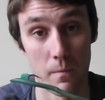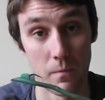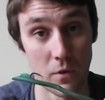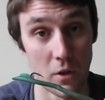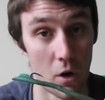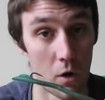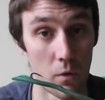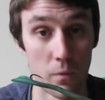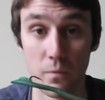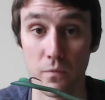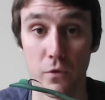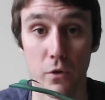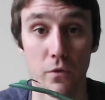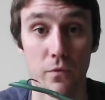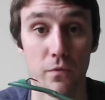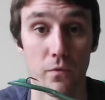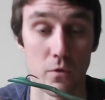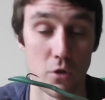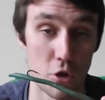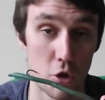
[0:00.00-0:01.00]
you know, for
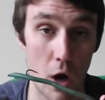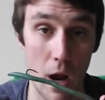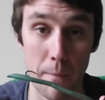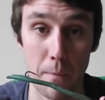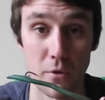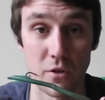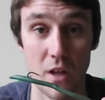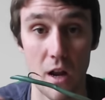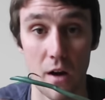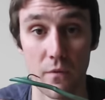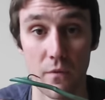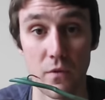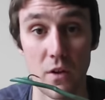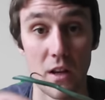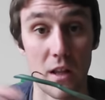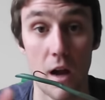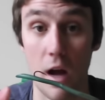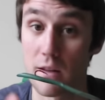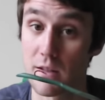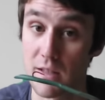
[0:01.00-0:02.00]
stripers that are
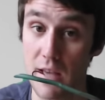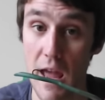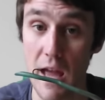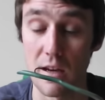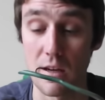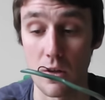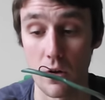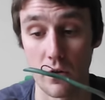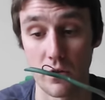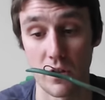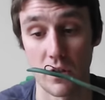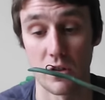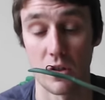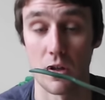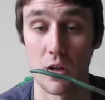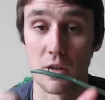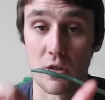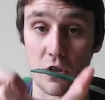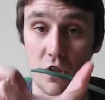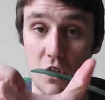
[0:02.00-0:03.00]
feeding on sand eels.
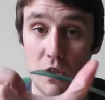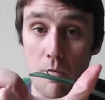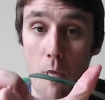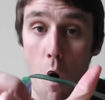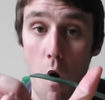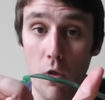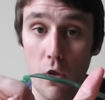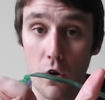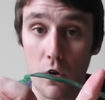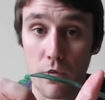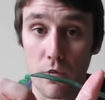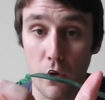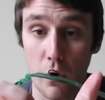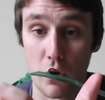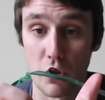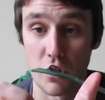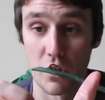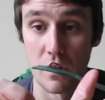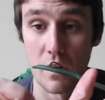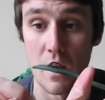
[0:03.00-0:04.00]
It's a small little
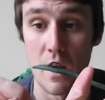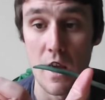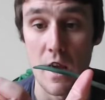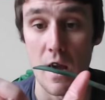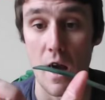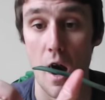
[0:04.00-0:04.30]
version.